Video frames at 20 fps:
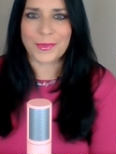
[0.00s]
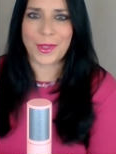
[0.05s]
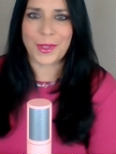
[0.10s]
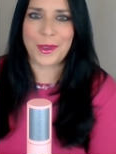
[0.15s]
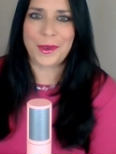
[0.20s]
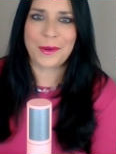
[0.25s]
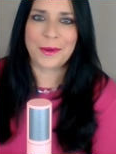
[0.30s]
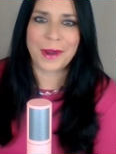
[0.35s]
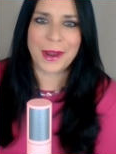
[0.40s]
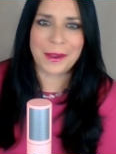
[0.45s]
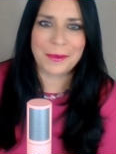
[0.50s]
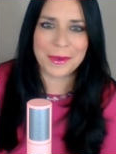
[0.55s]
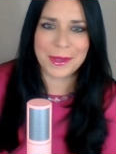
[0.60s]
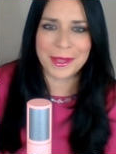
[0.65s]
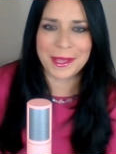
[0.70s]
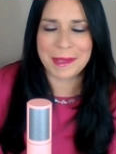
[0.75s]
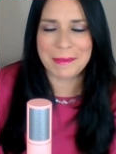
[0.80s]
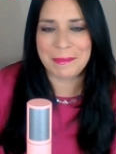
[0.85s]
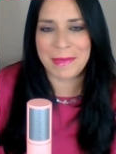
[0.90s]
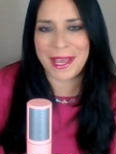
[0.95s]
All right, well,
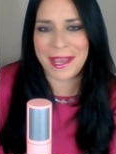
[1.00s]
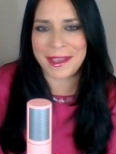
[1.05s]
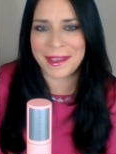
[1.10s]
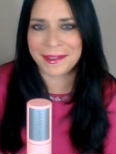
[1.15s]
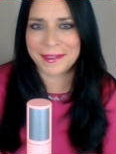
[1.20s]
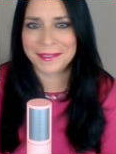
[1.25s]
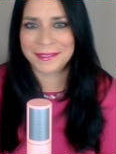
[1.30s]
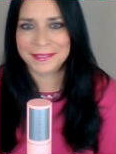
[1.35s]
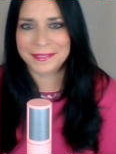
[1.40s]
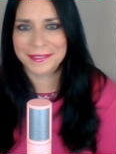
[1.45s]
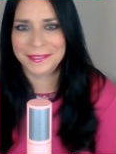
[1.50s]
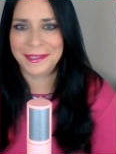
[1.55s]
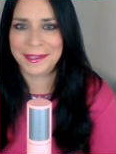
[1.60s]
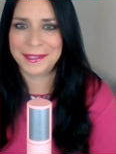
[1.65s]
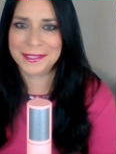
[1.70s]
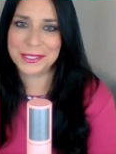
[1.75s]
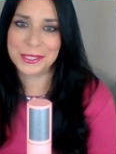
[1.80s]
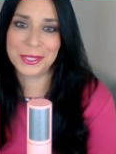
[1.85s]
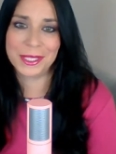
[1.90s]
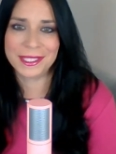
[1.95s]
I'm back. And
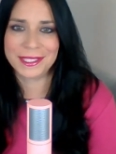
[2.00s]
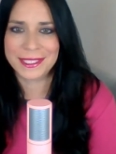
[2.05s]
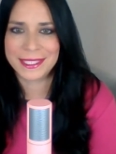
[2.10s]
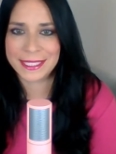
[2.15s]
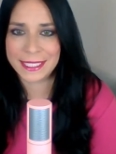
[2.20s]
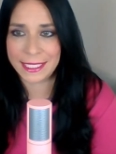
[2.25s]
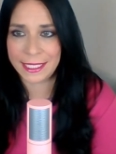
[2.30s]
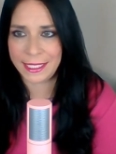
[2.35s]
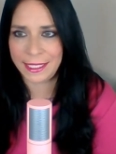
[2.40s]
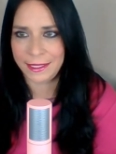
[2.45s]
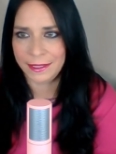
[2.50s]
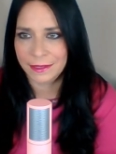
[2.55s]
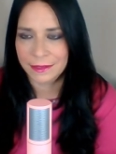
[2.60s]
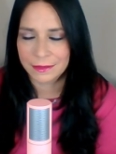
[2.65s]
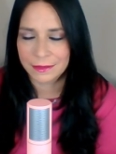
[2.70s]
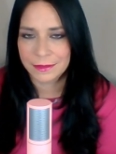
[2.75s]
as you can see,